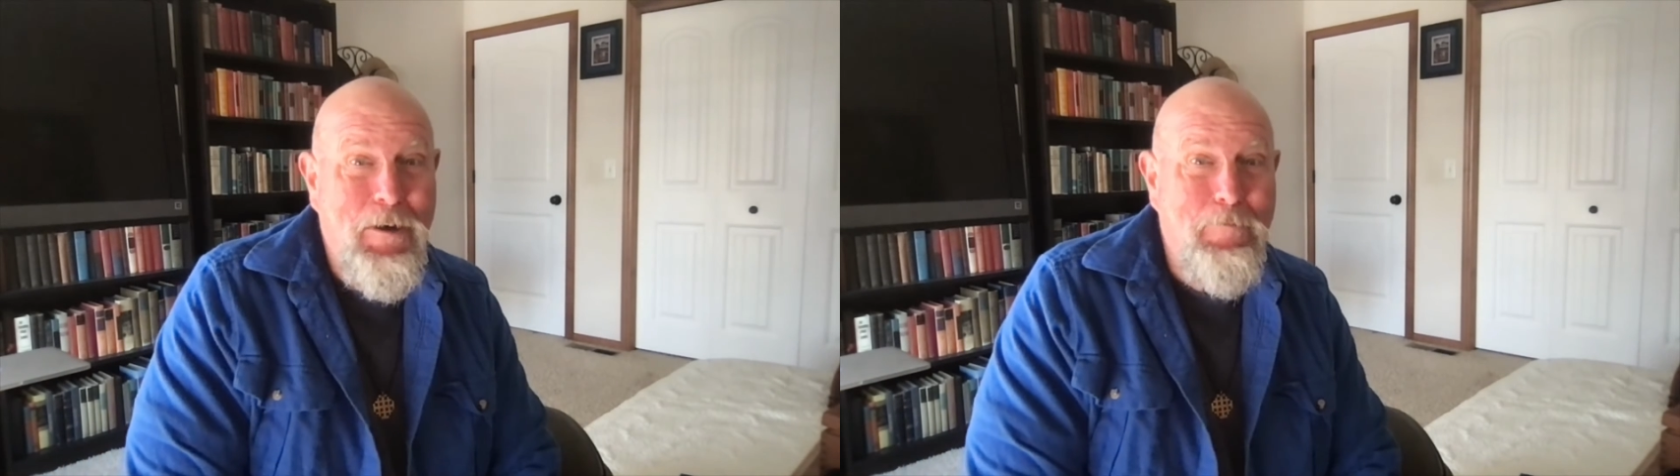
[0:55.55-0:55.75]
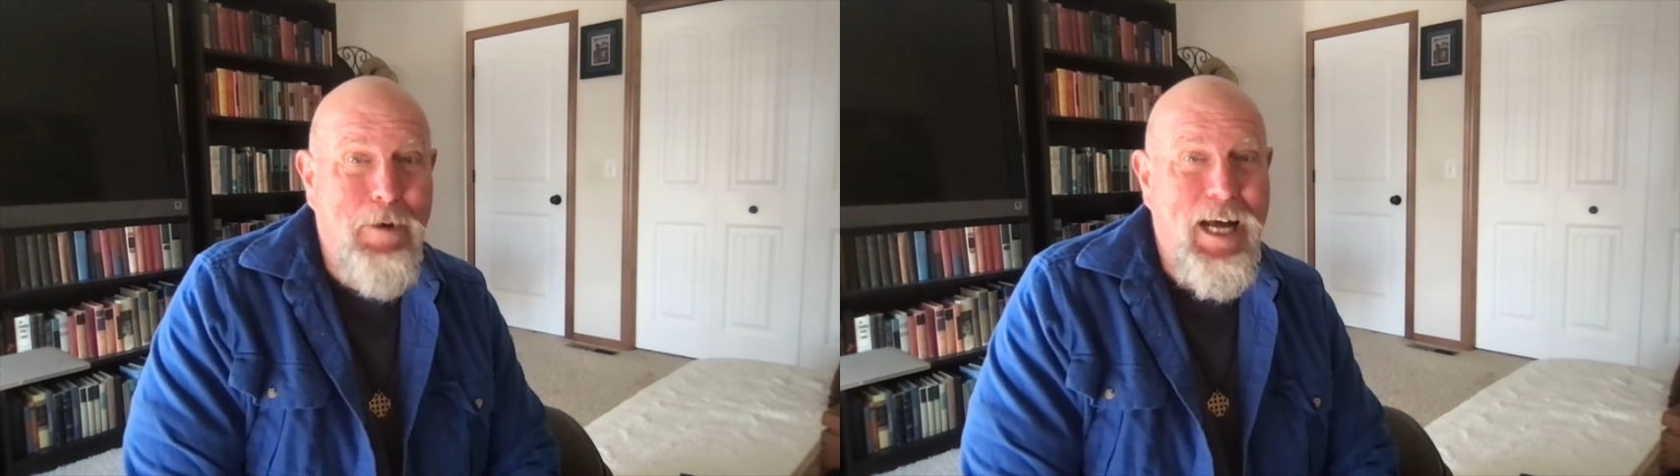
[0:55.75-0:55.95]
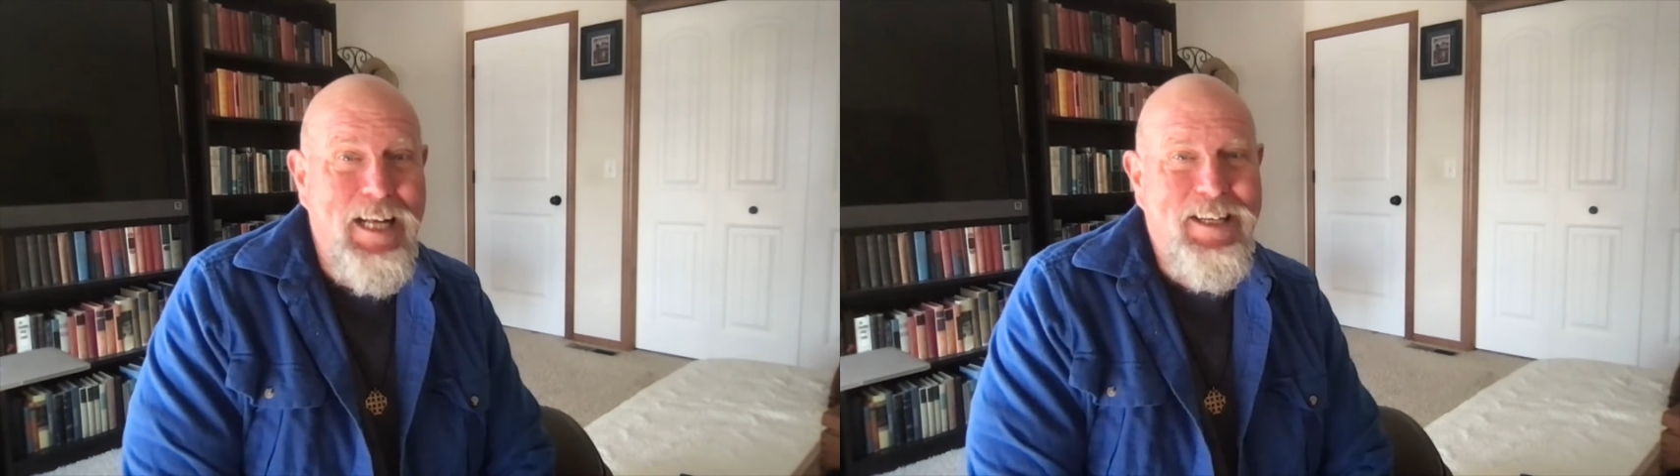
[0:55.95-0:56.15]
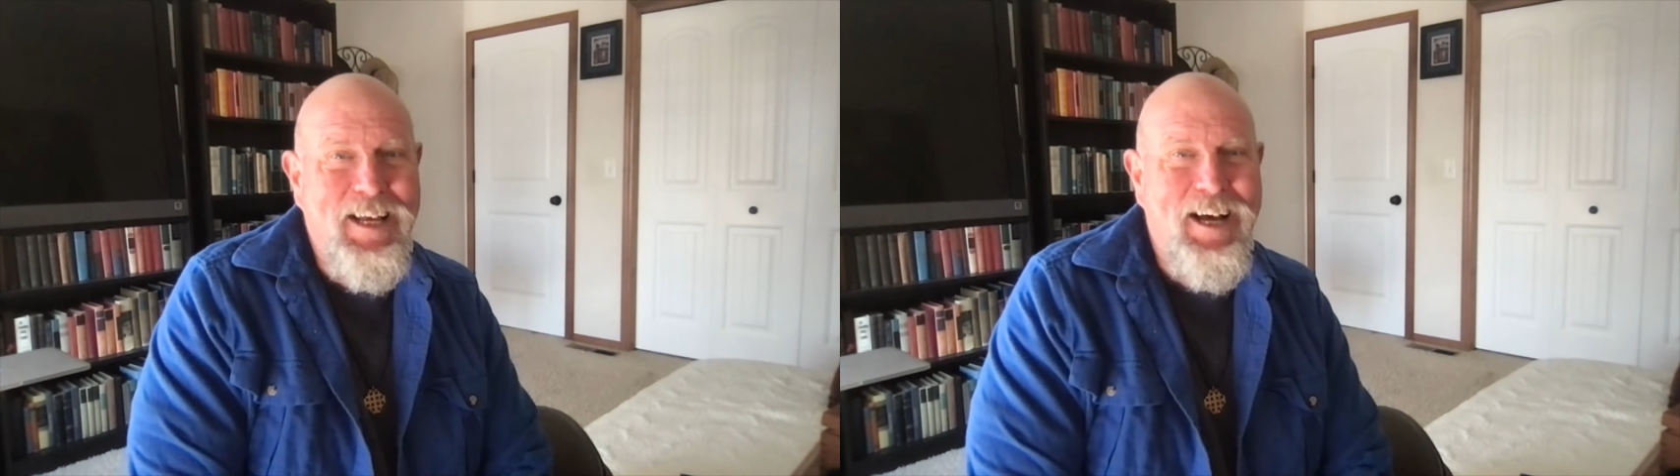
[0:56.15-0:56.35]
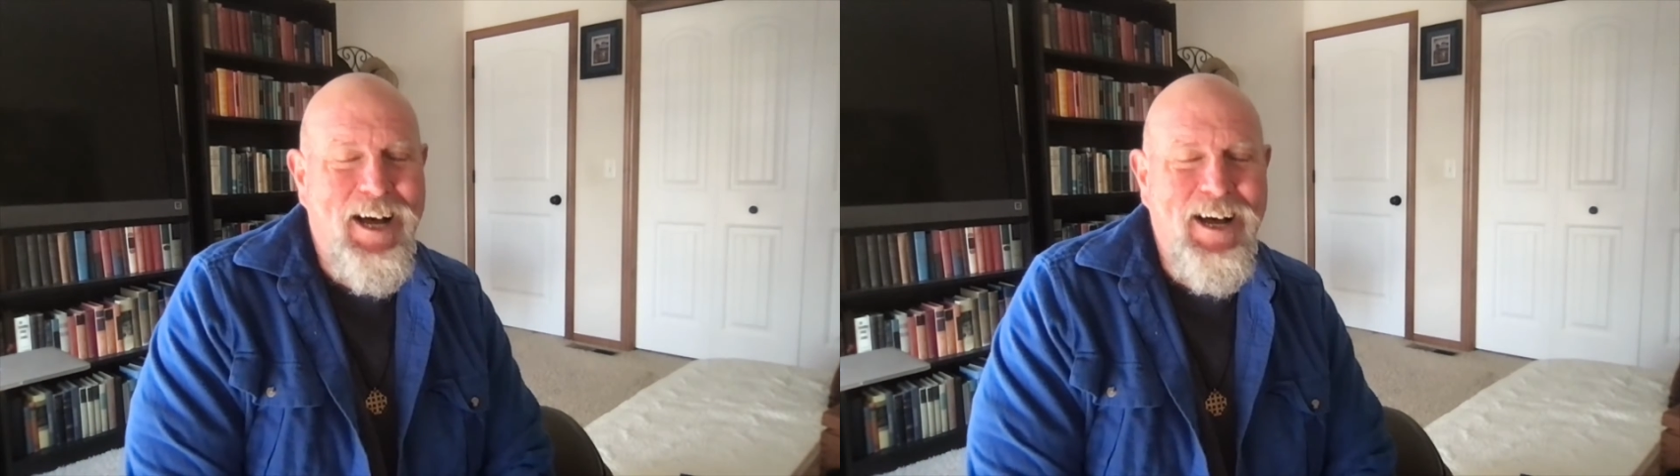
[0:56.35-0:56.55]
But
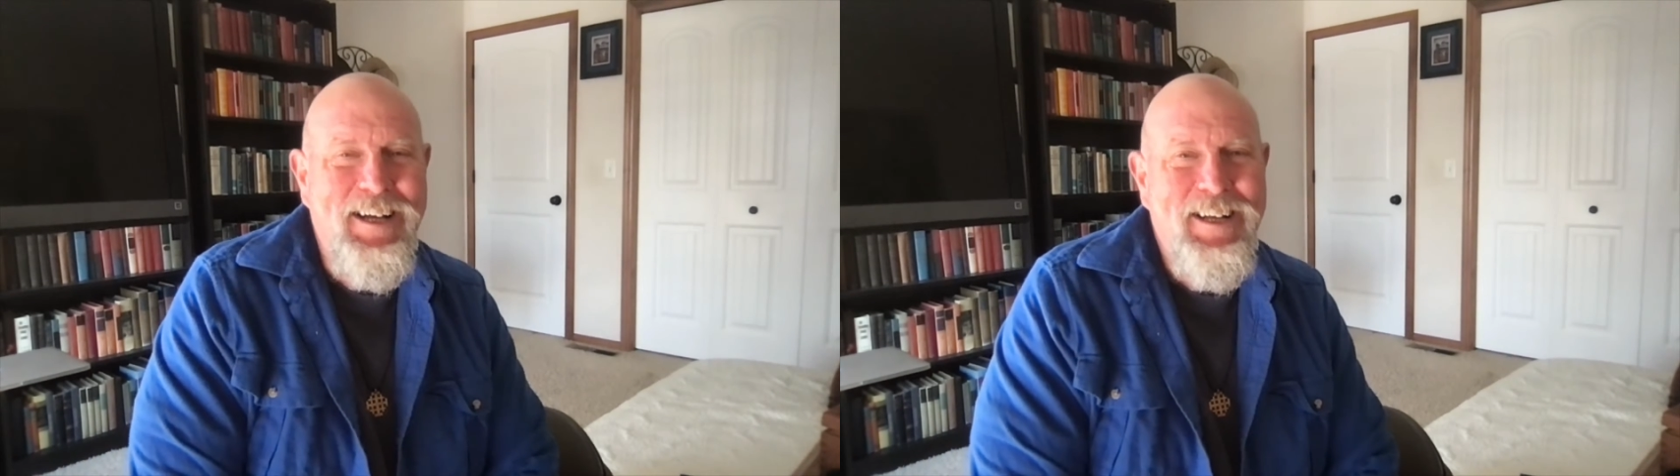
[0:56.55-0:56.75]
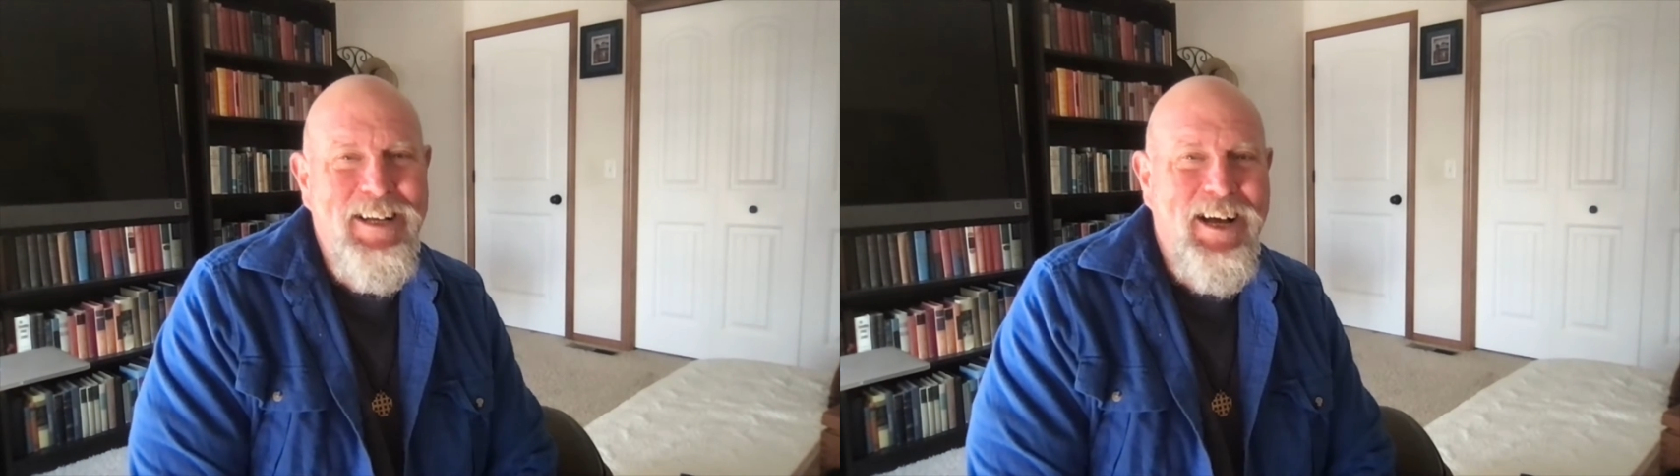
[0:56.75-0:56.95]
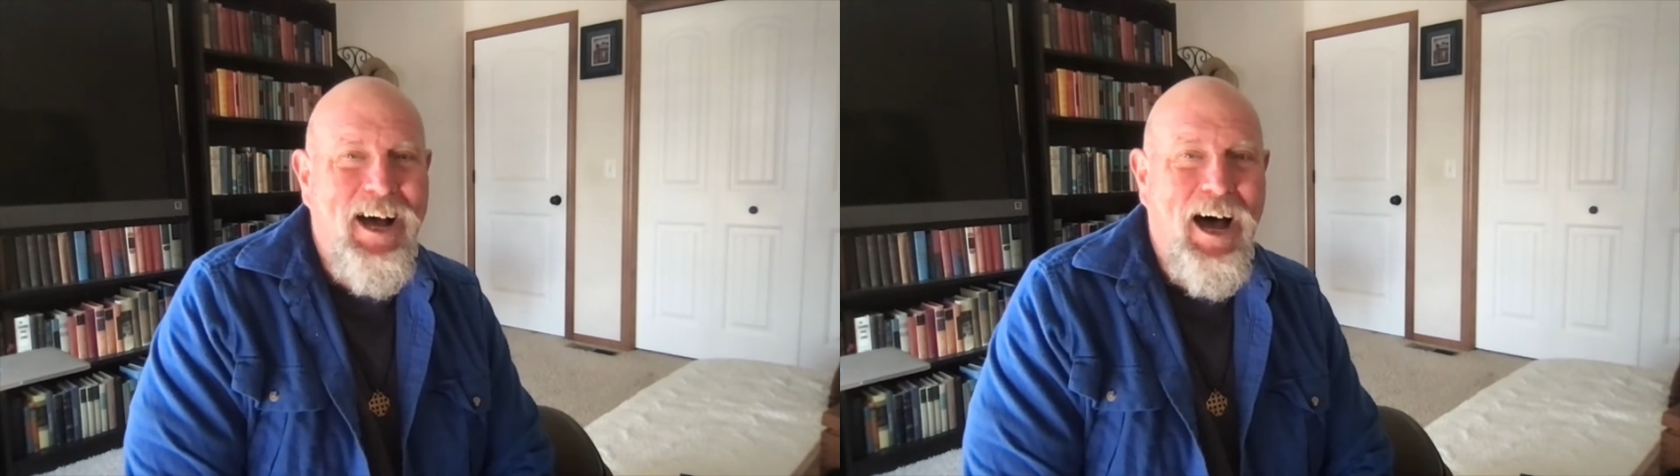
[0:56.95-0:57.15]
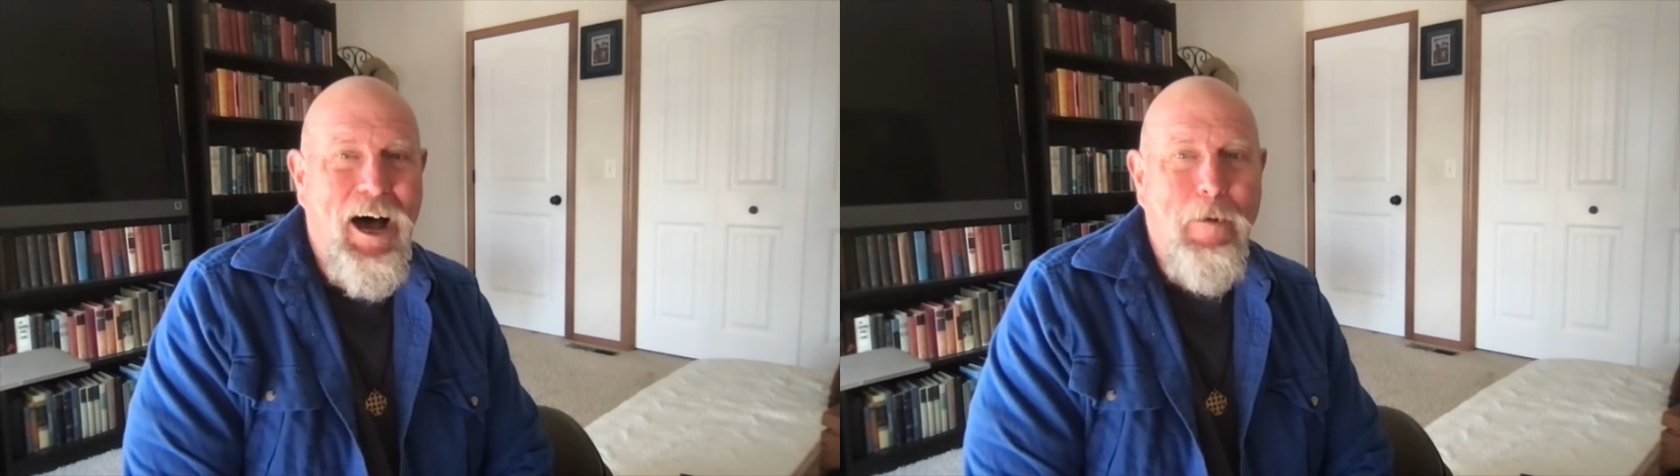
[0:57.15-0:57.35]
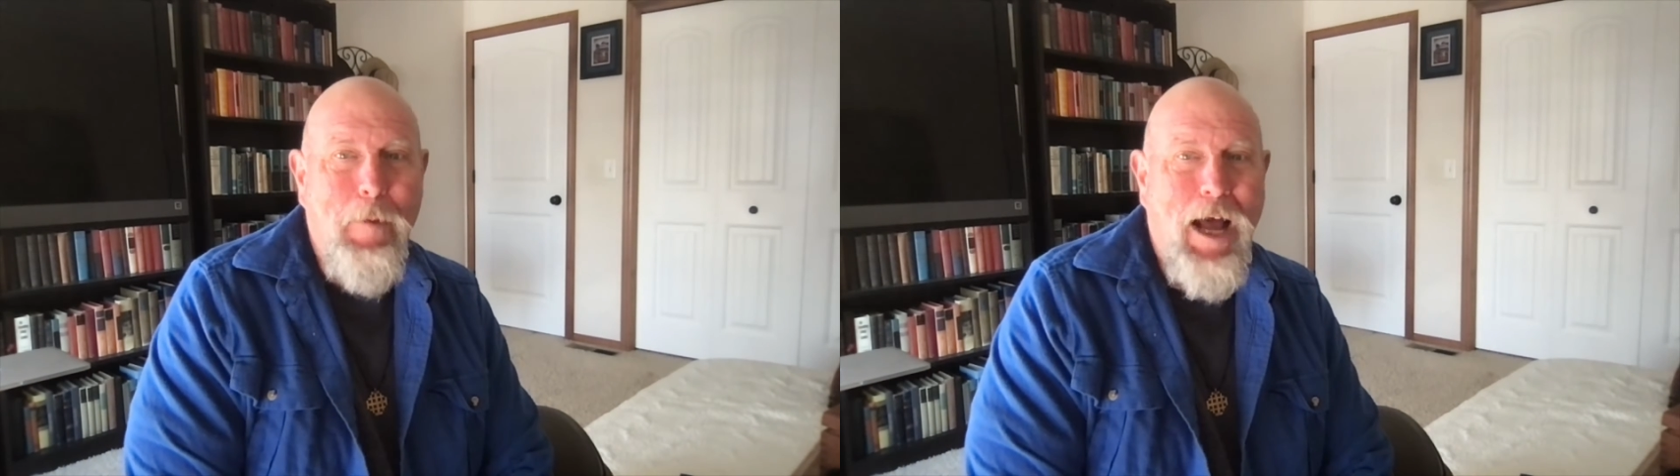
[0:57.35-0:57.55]
I
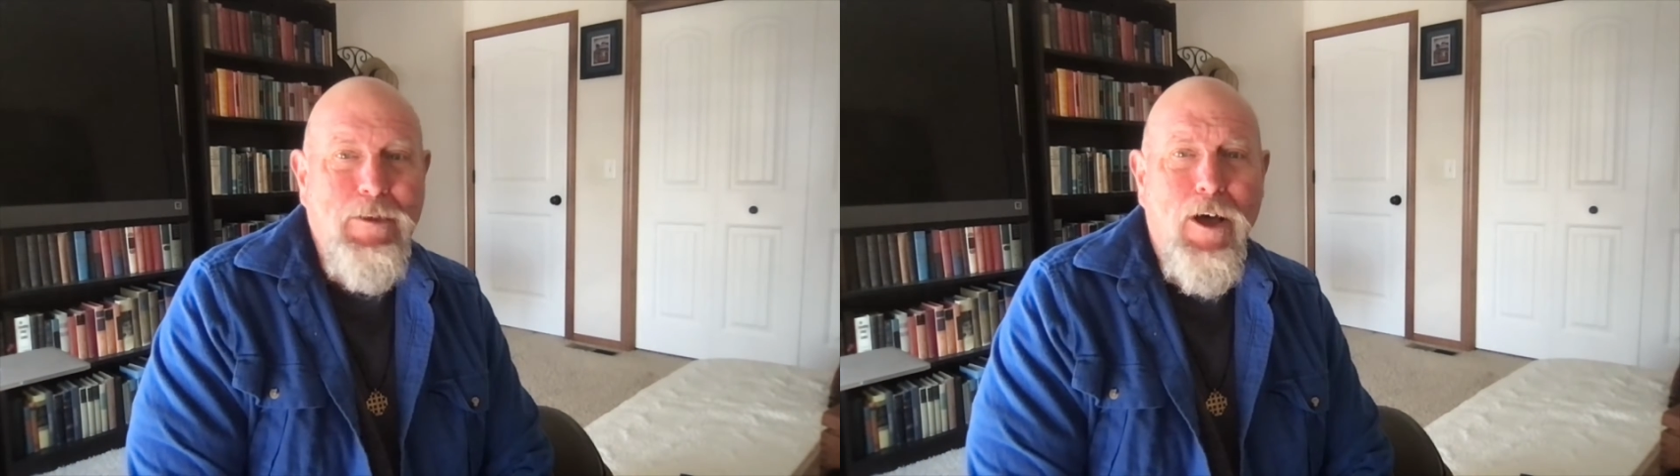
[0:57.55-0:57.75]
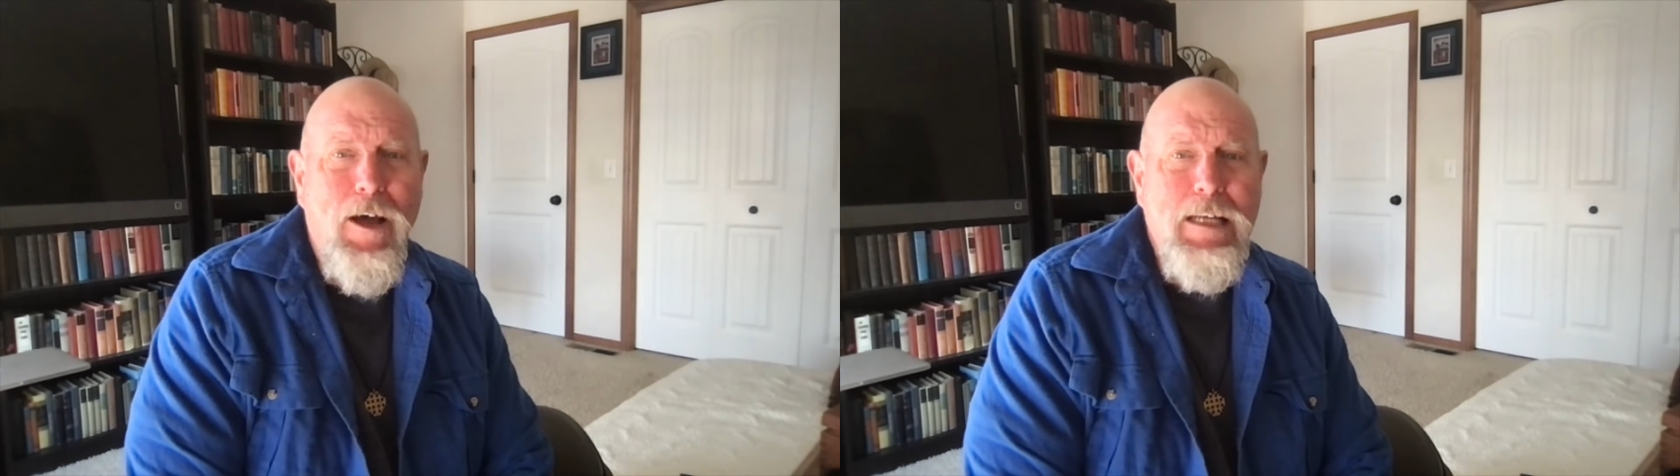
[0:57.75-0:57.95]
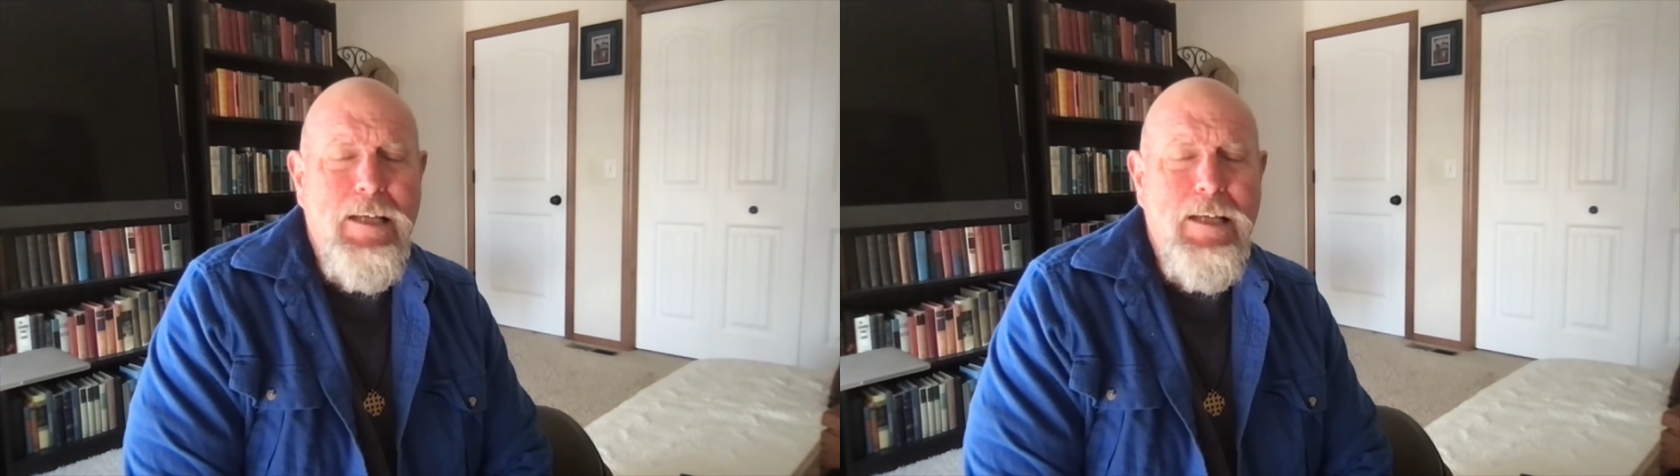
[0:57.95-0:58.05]
thought I'd